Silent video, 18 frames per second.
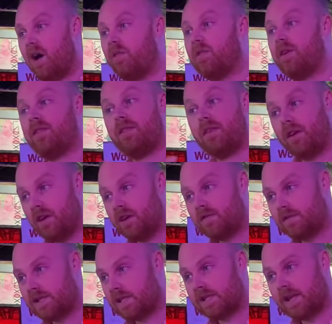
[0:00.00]
on the
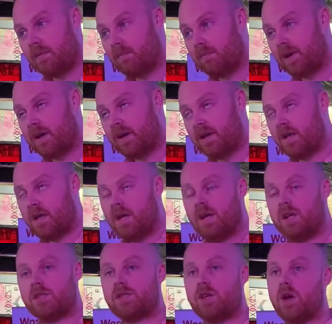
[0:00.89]
3rd of December.
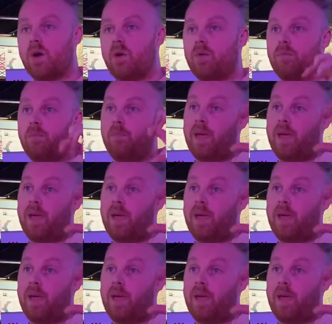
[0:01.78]
So